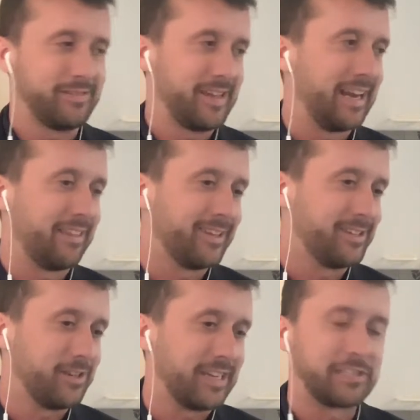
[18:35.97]

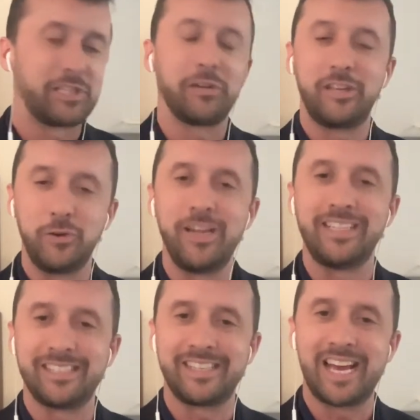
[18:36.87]
anything necessarily
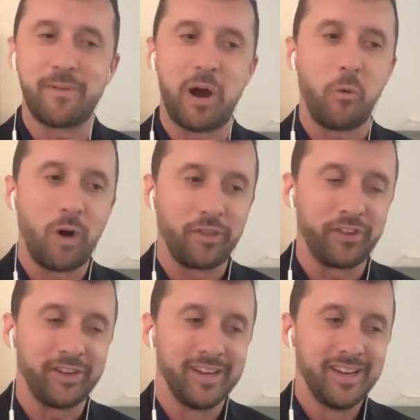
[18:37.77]
unique to say about what
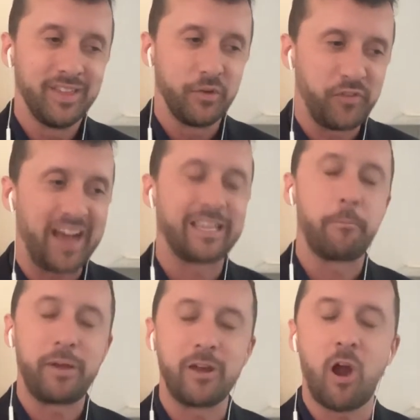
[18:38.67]
the fact
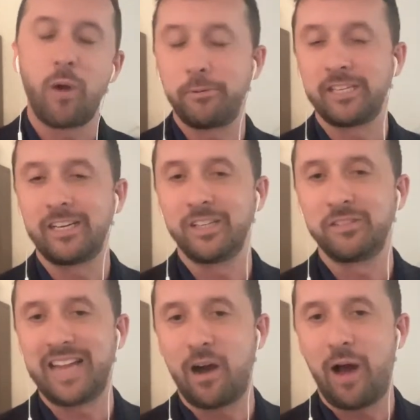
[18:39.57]
that PR
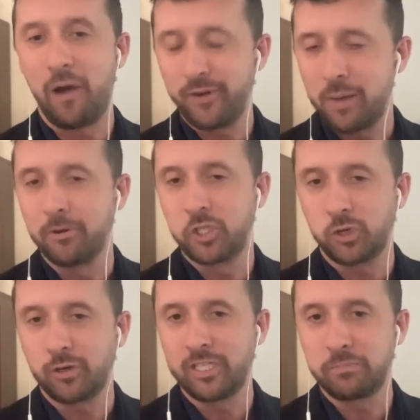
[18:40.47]
representatives now outnumber
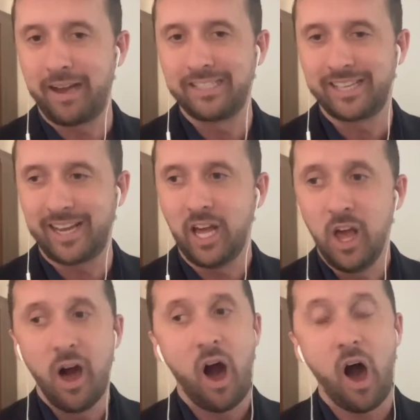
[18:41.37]
journalists might say,
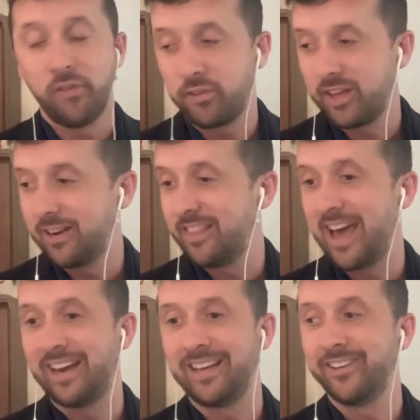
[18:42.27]
other than
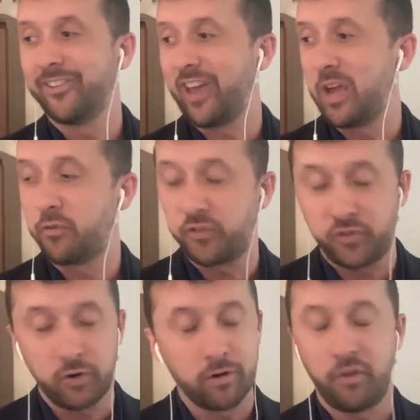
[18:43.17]
that is a
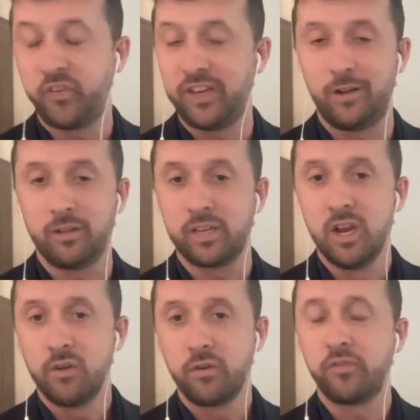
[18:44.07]
fertile field
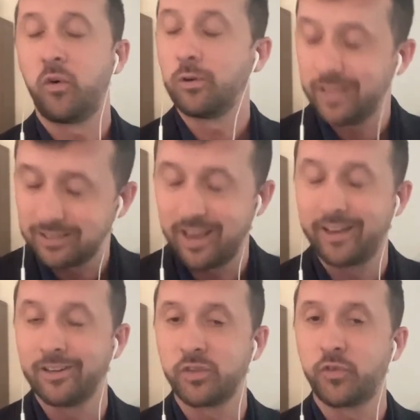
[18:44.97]
for foreign
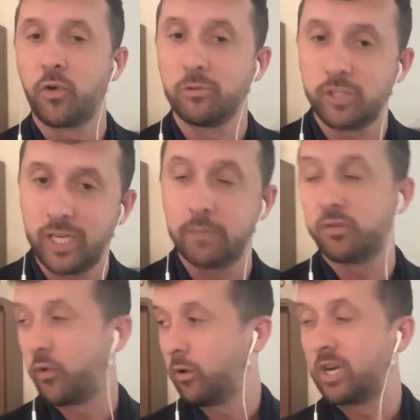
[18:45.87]
dictators, foreign
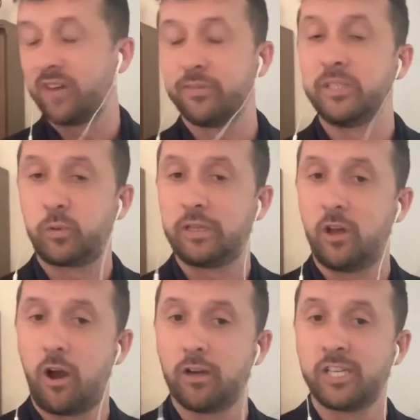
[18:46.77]
regimes, foreign governments writ
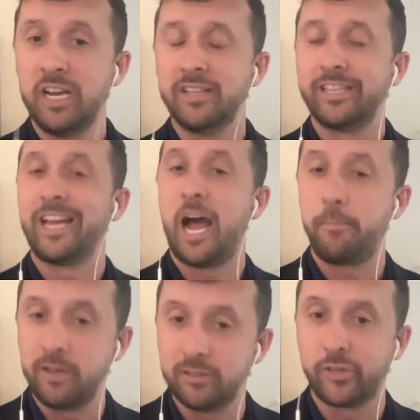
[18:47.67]
large to
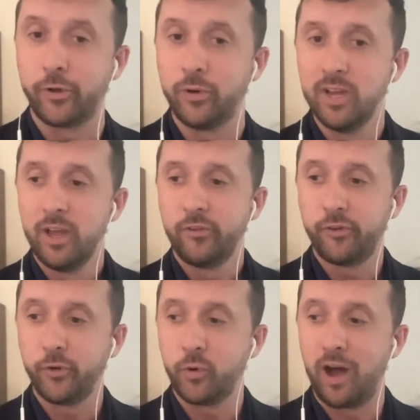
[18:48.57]
tap into
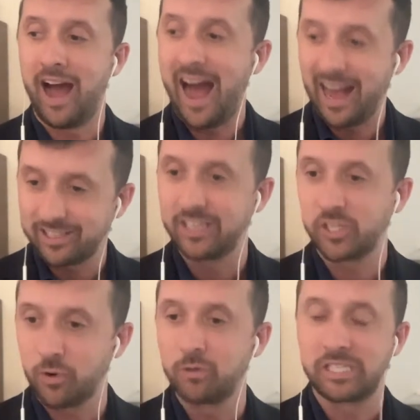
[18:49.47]
to access
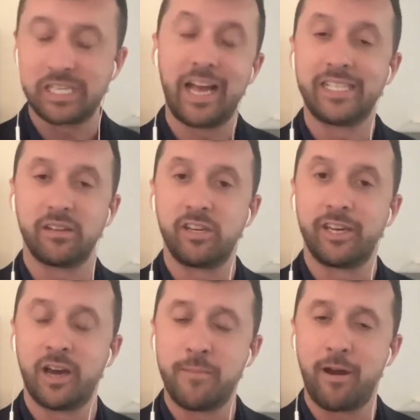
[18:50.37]
their own slice of
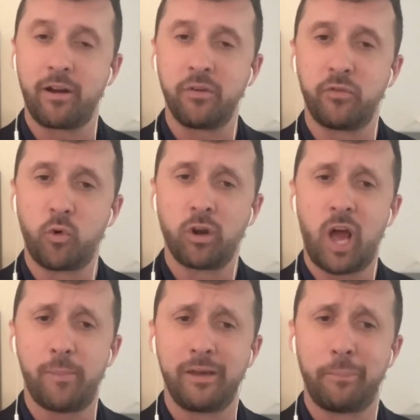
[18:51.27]
the American foreign
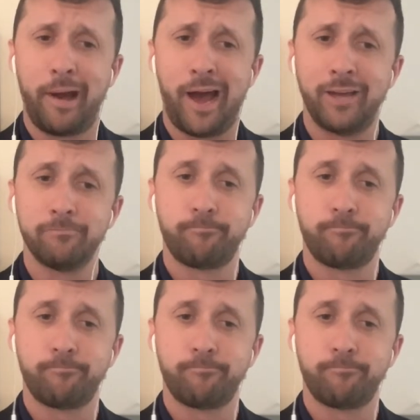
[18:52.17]
lobbying pie.